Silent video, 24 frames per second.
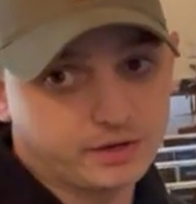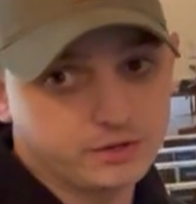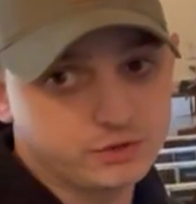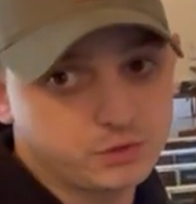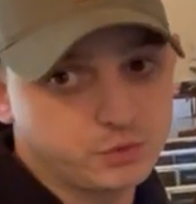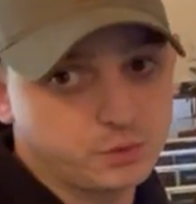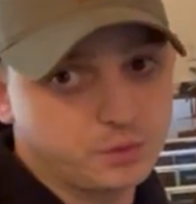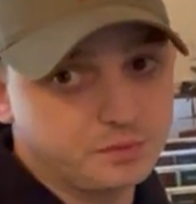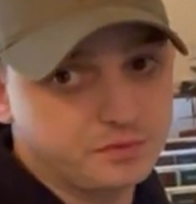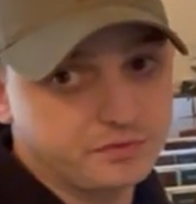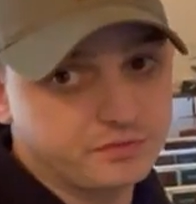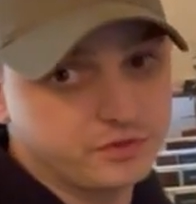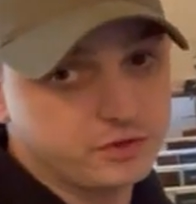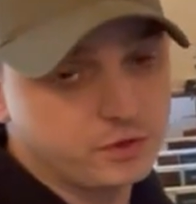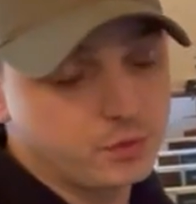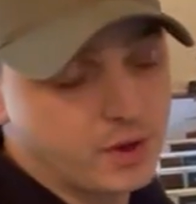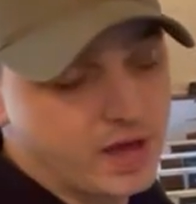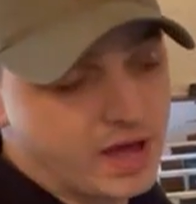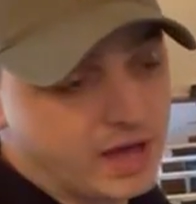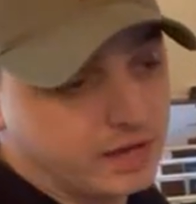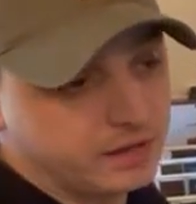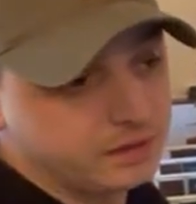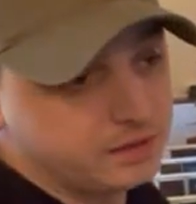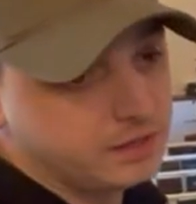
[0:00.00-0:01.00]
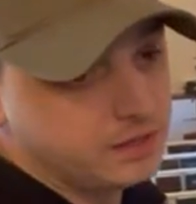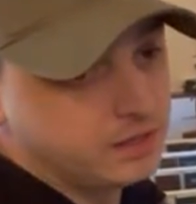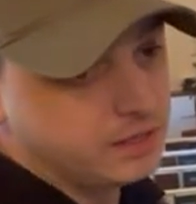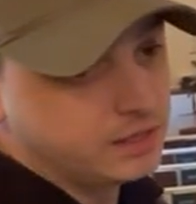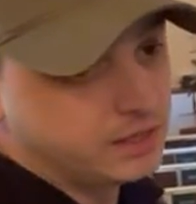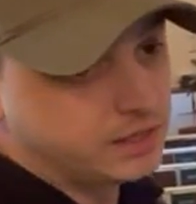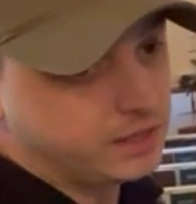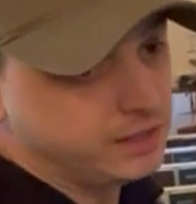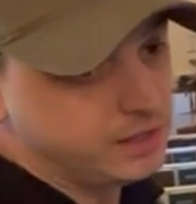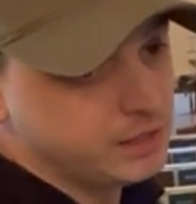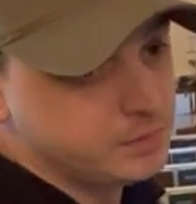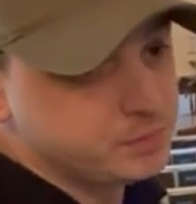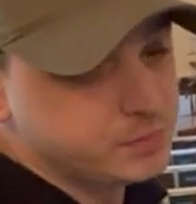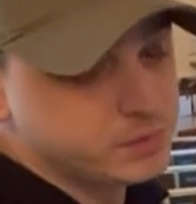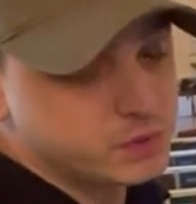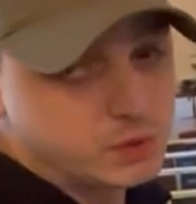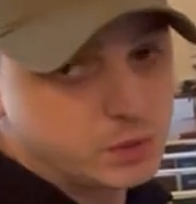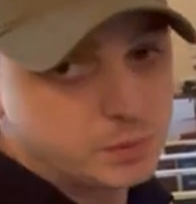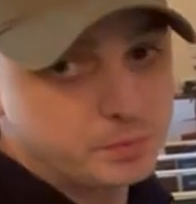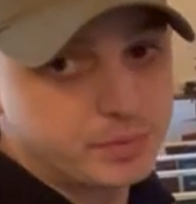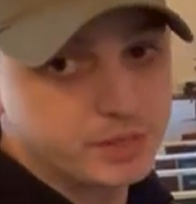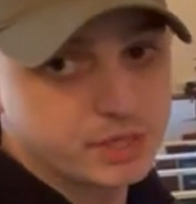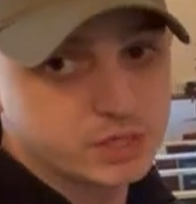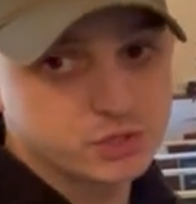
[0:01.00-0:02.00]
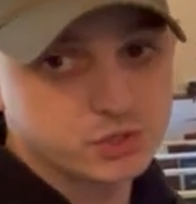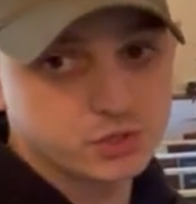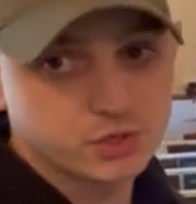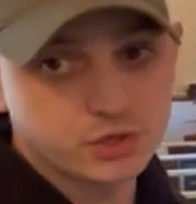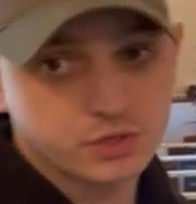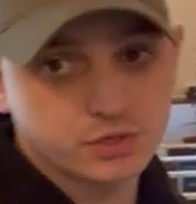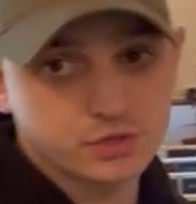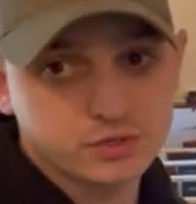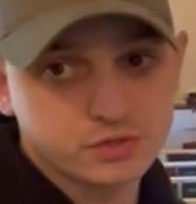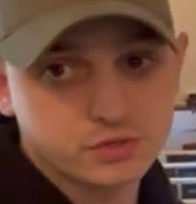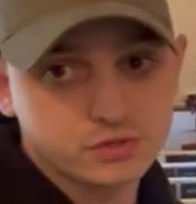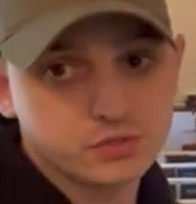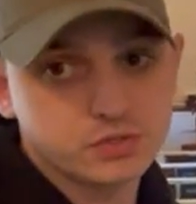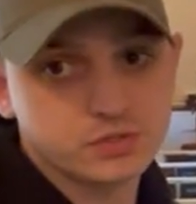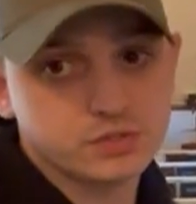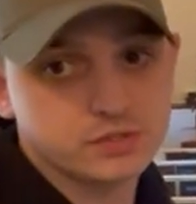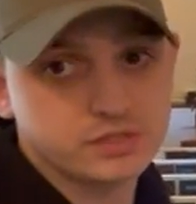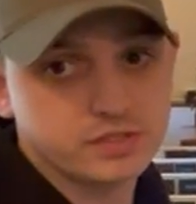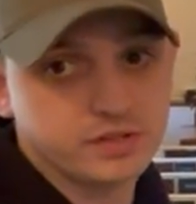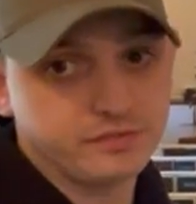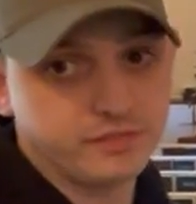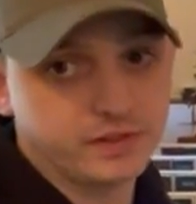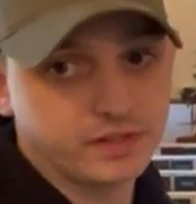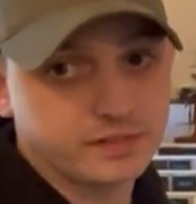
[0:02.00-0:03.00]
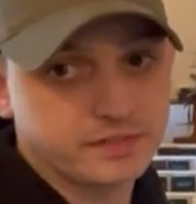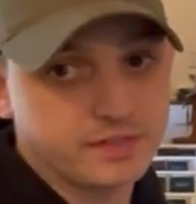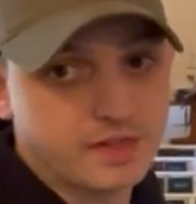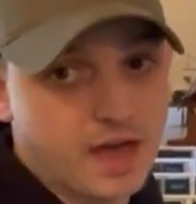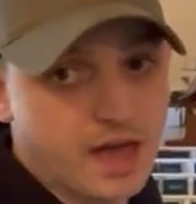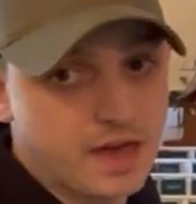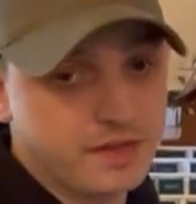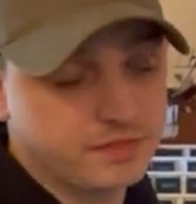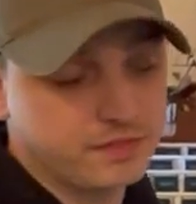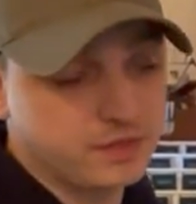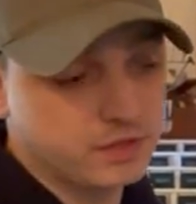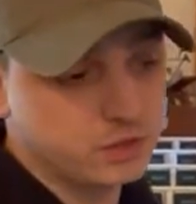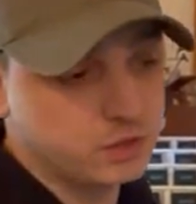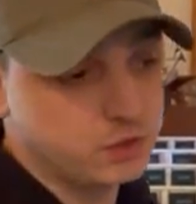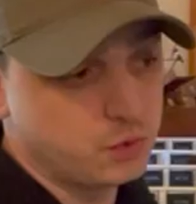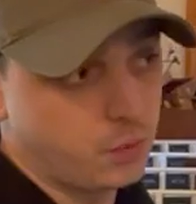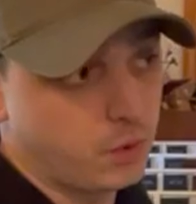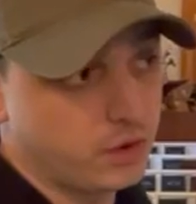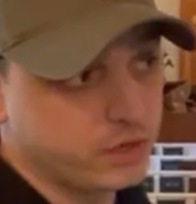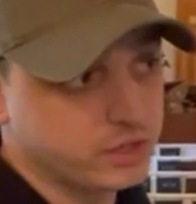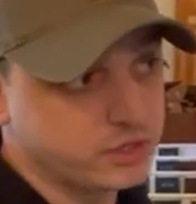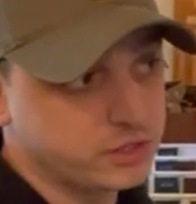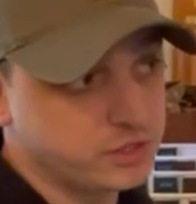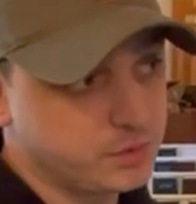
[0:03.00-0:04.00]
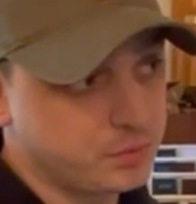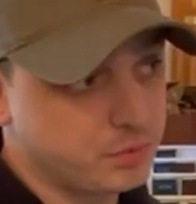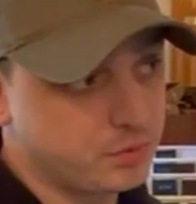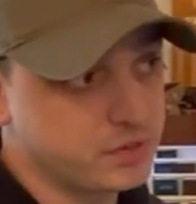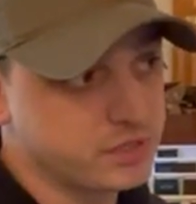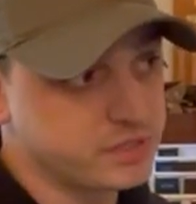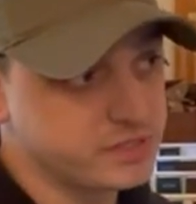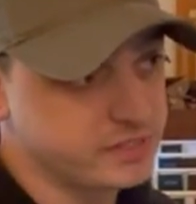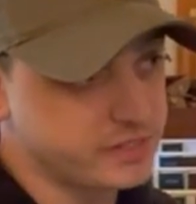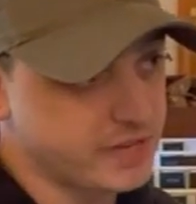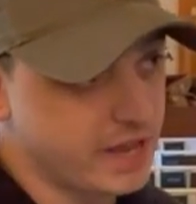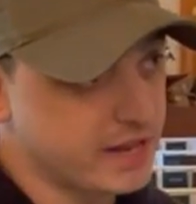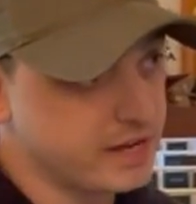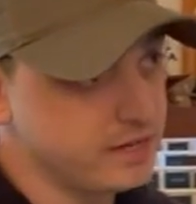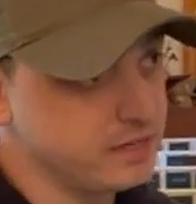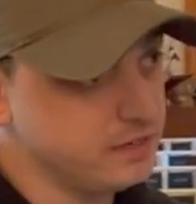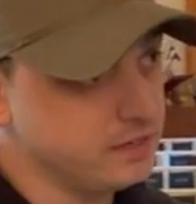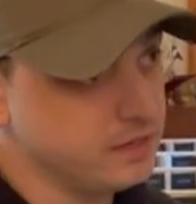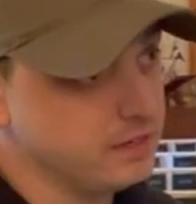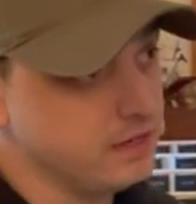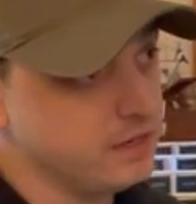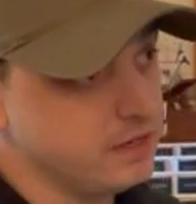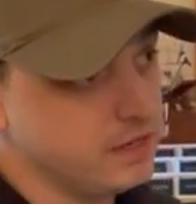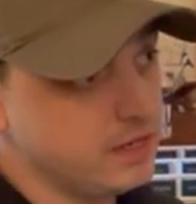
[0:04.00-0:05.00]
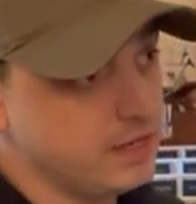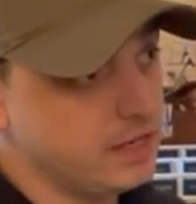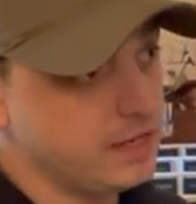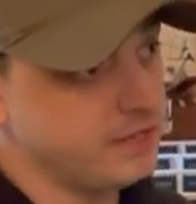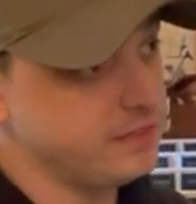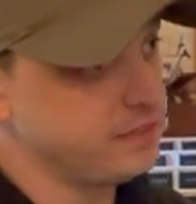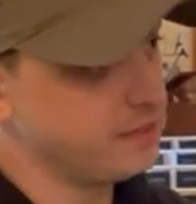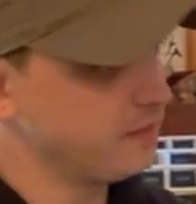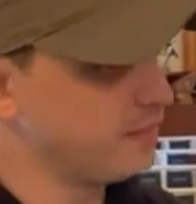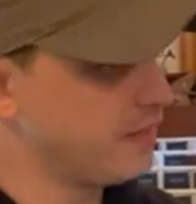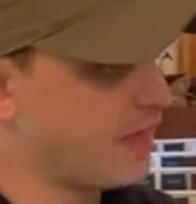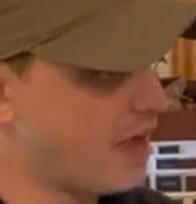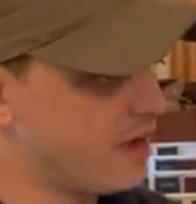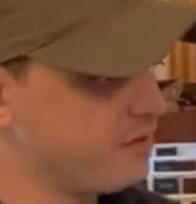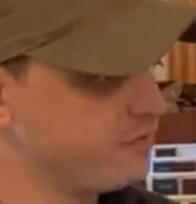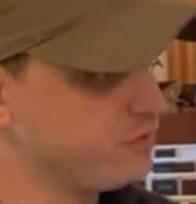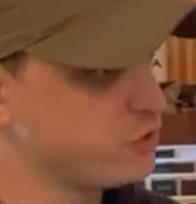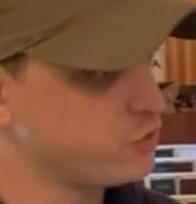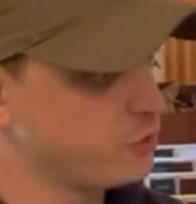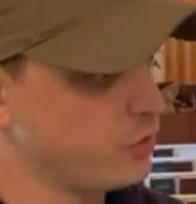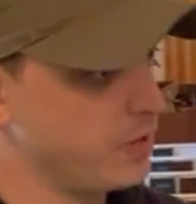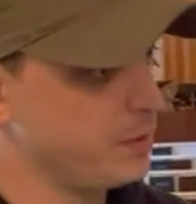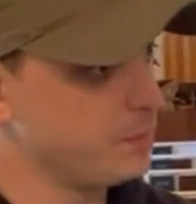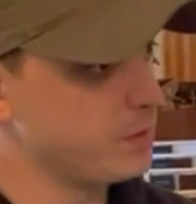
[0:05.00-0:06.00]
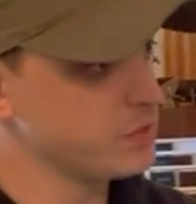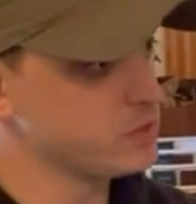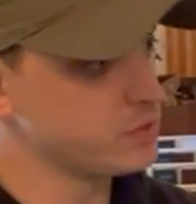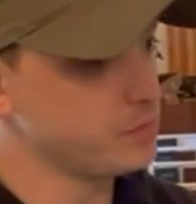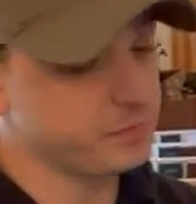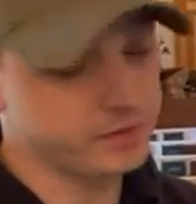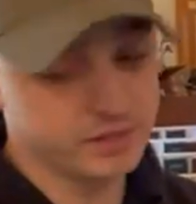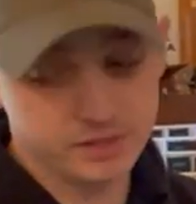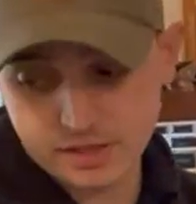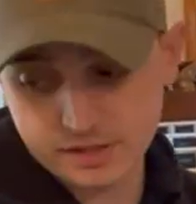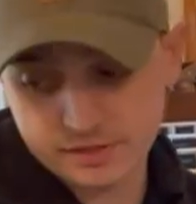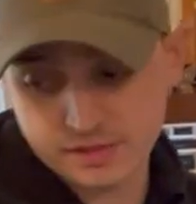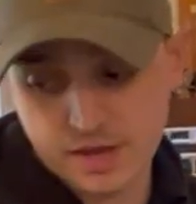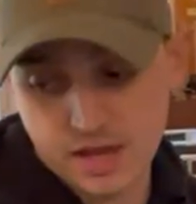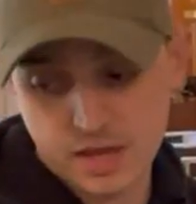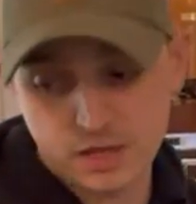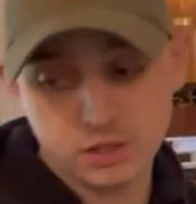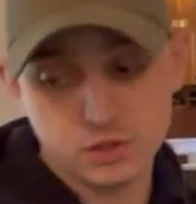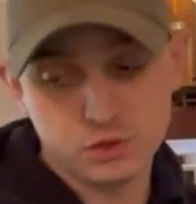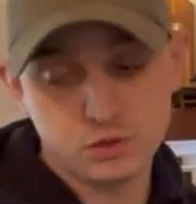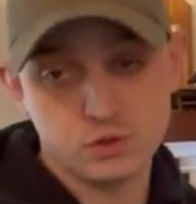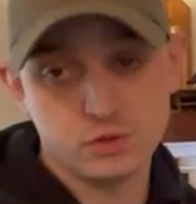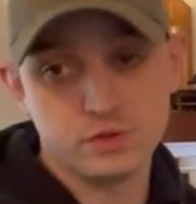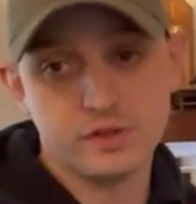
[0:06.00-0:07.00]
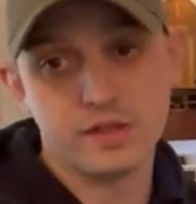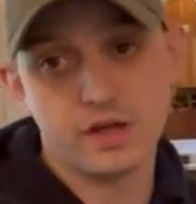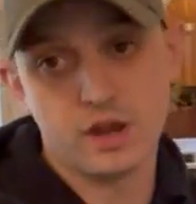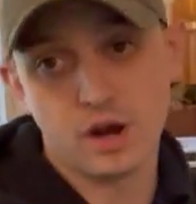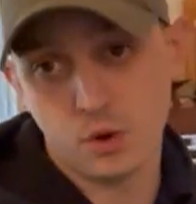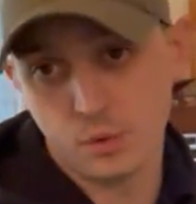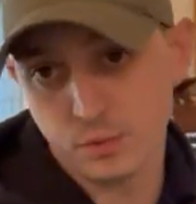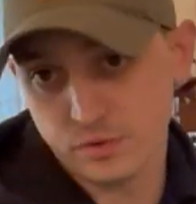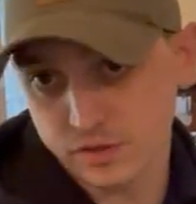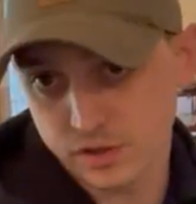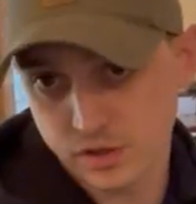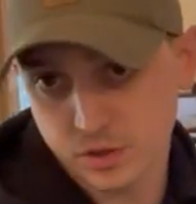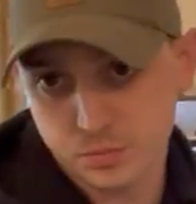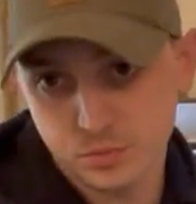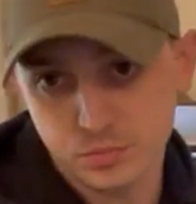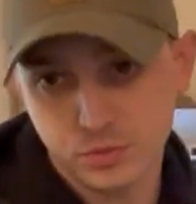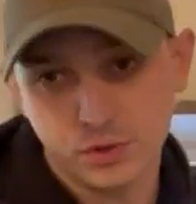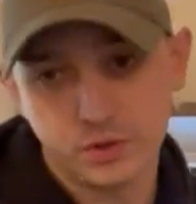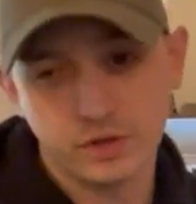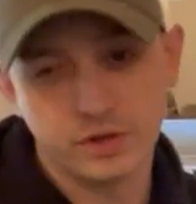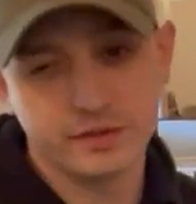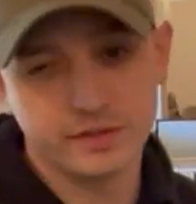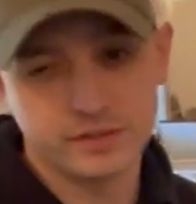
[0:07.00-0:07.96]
So if you had clips or pictures, stuff like that, that you wanted to present in the live stream or something like that, you do that all with the computer.